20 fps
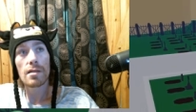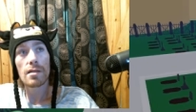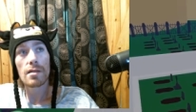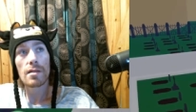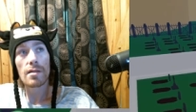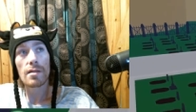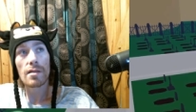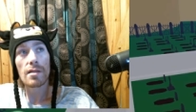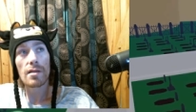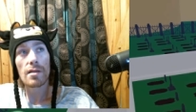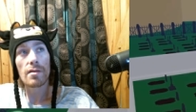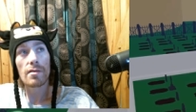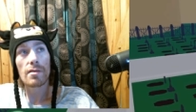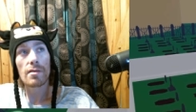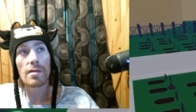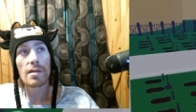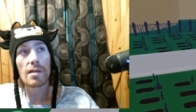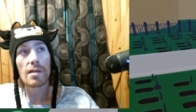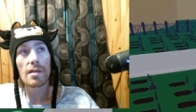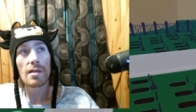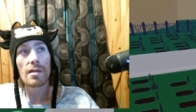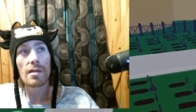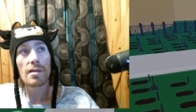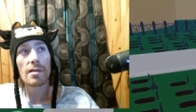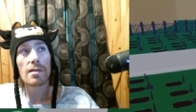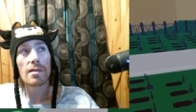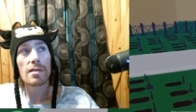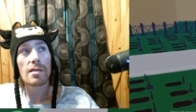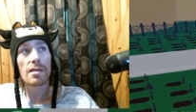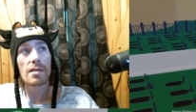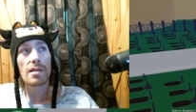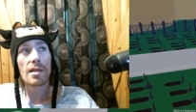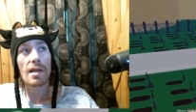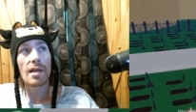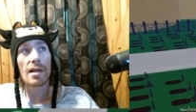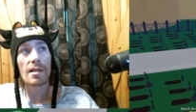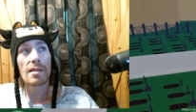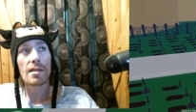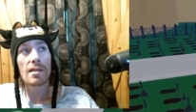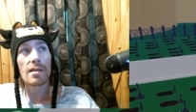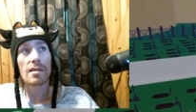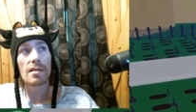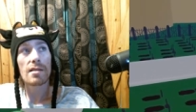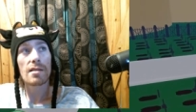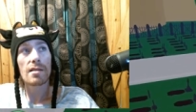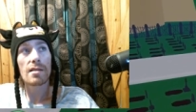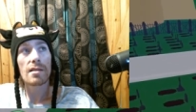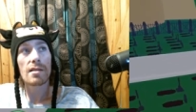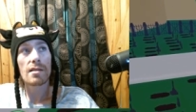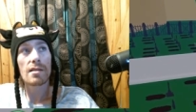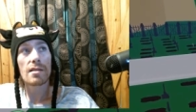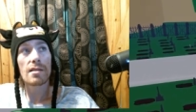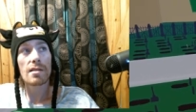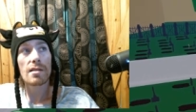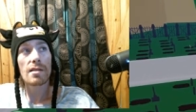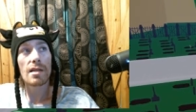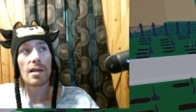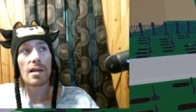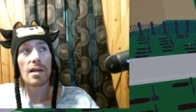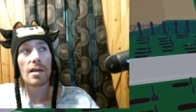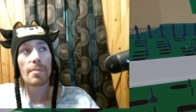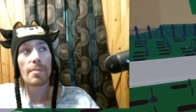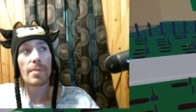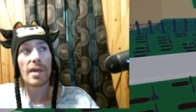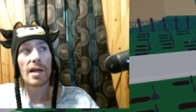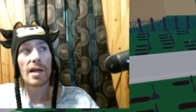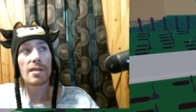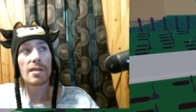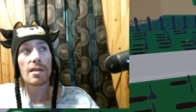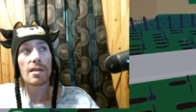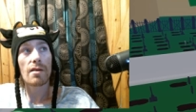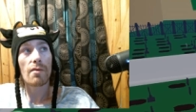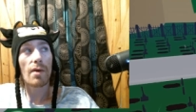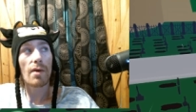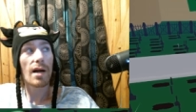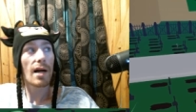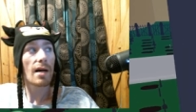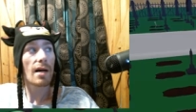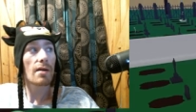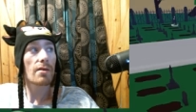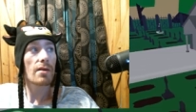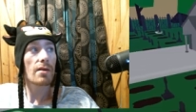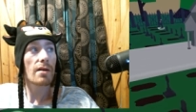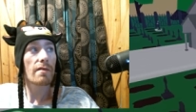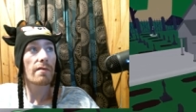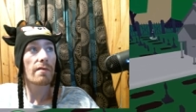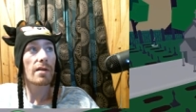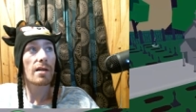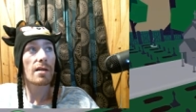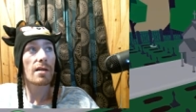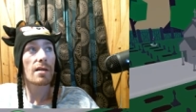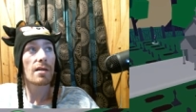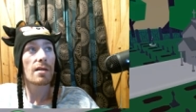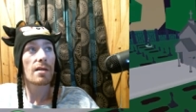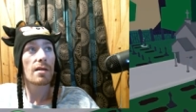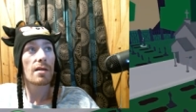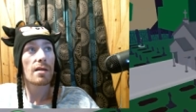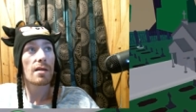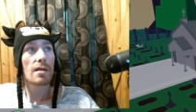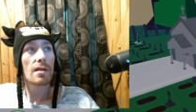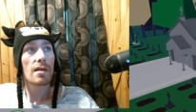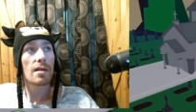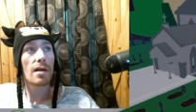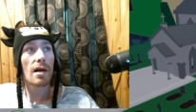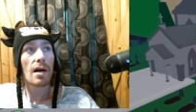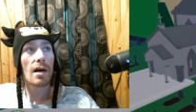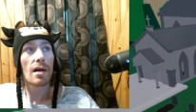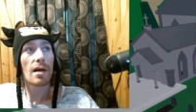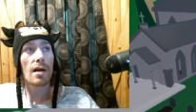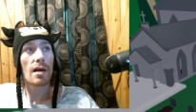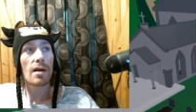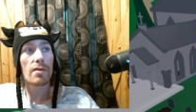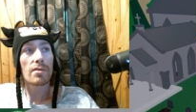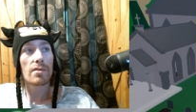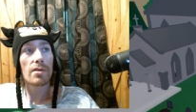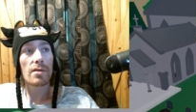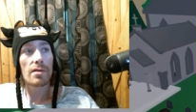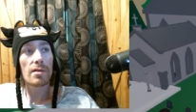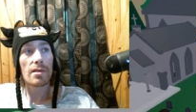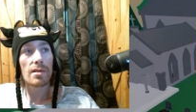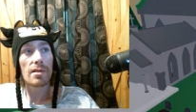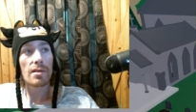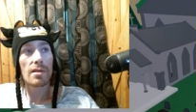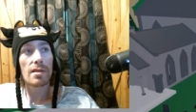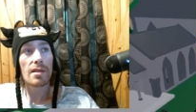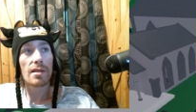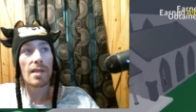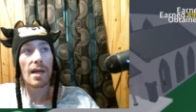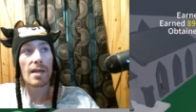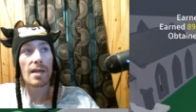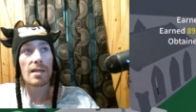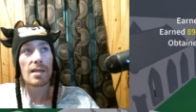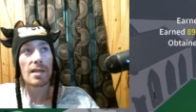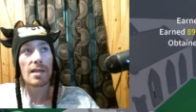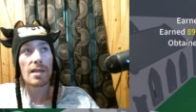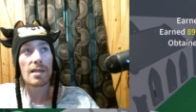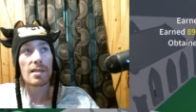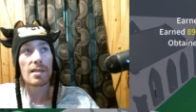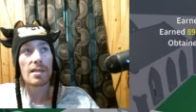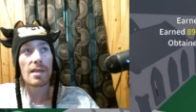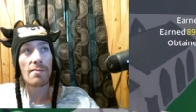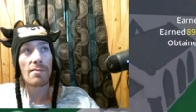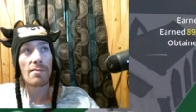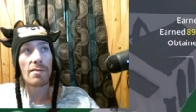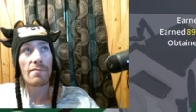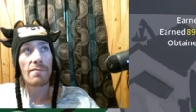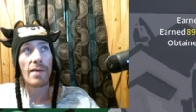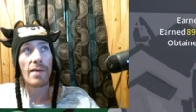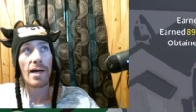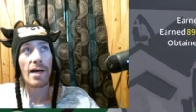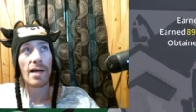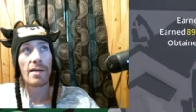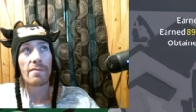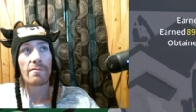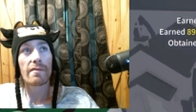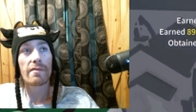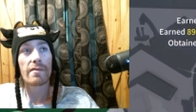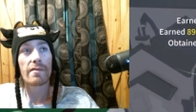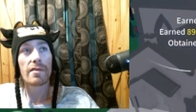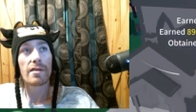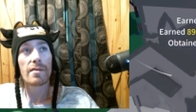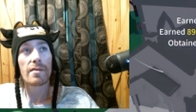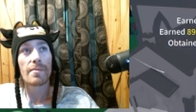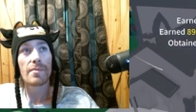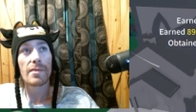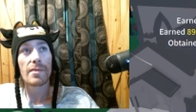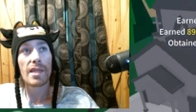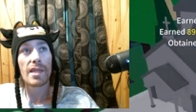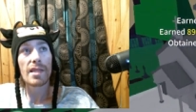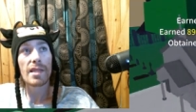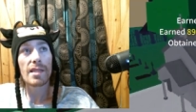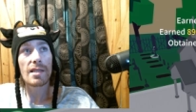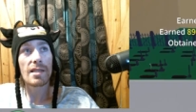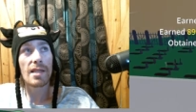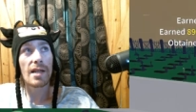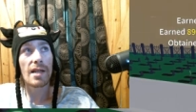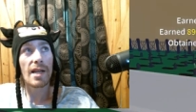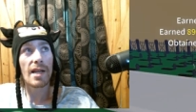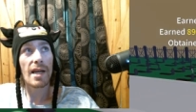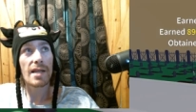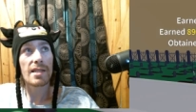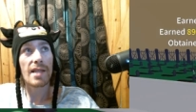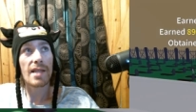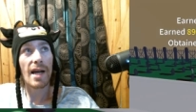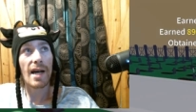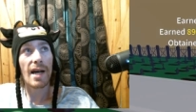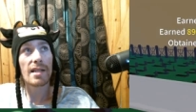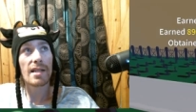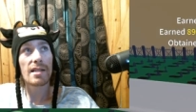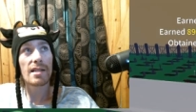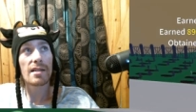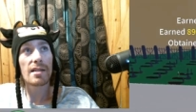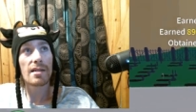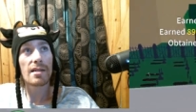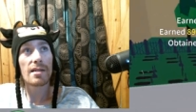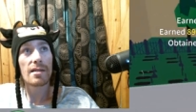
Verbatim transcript: Look, little skeletons sticking up out the ground over here. Oh, you're 1975. This is the next island?